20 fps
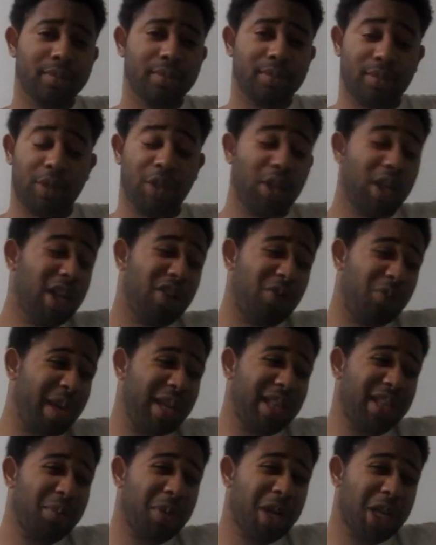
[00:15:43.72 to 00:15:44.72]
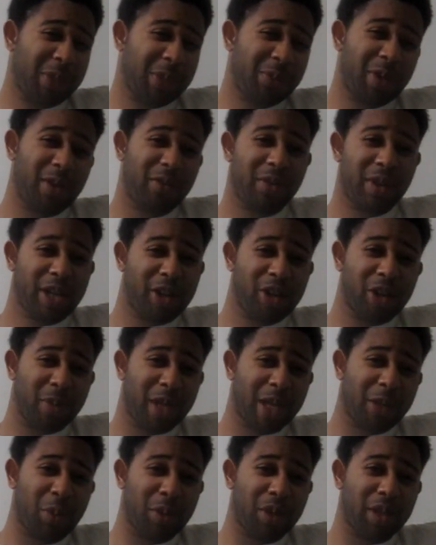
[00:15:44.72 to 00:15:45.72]
You could have picked a much better video to
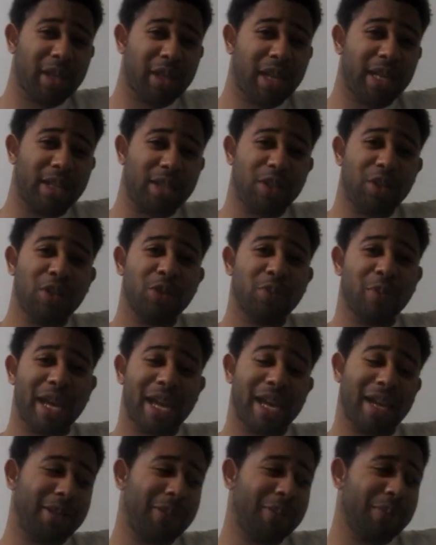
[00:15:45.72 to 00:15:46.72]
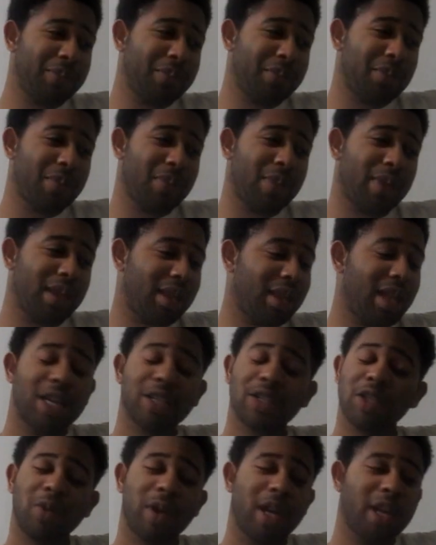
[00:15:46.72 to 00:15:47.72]
make me look like a douchebag. Not
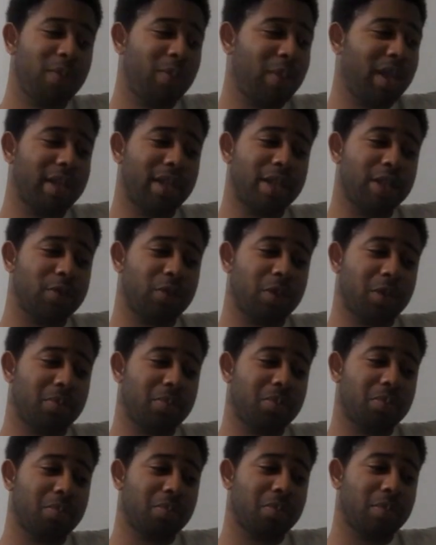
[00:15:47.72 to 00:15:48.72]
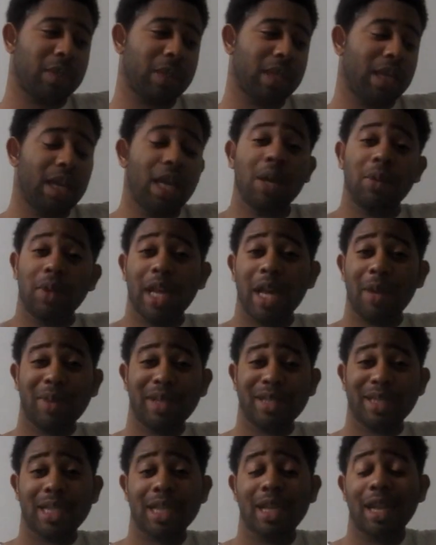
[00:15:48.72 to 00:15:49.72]
sure why you picked this one. that being
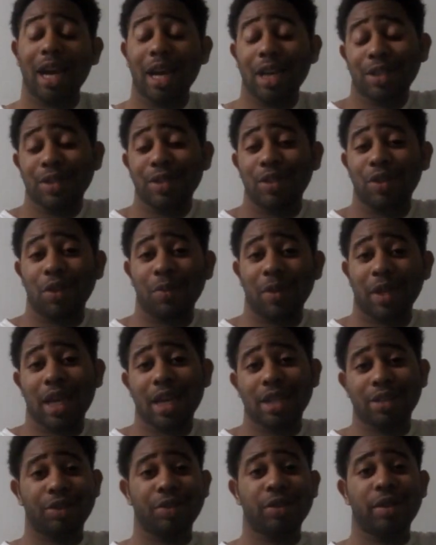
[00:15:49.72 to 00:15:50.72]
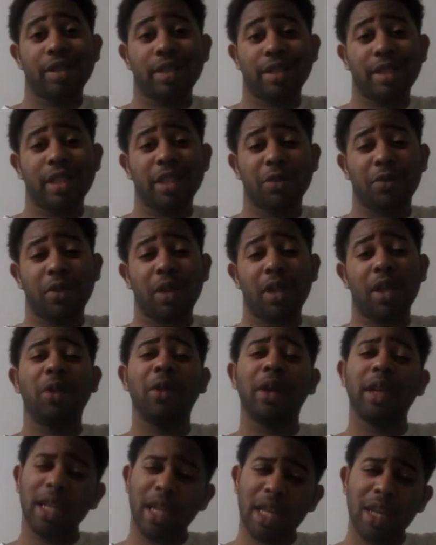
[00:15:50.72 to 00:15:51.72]
said, I certainly hope you guys enjoyed today's video,
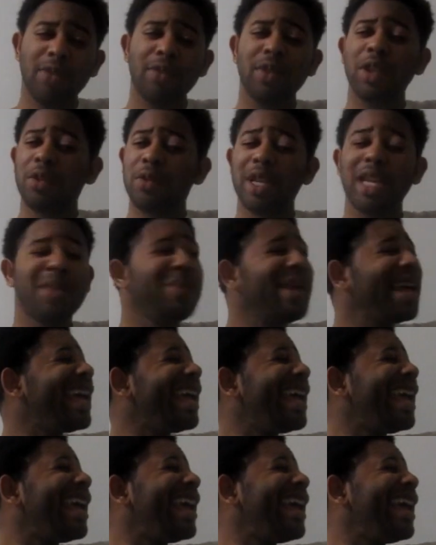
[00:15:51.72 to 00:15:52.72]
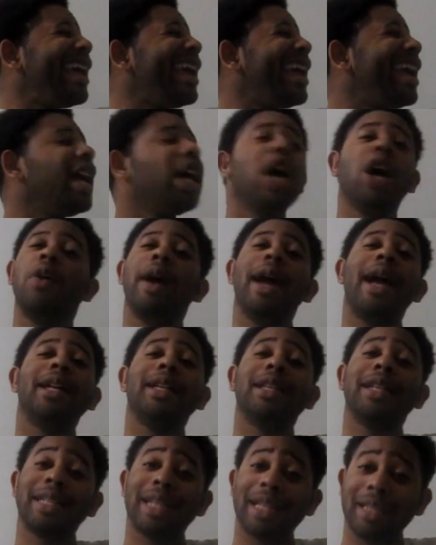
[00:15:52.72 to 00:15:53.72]
and if you did, man, go ahead and
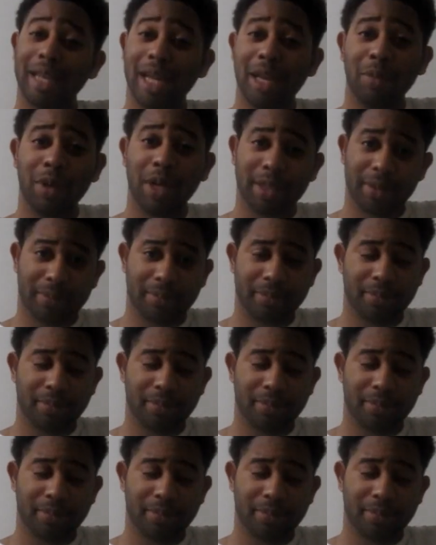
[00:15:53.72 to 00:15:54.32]
click that like button.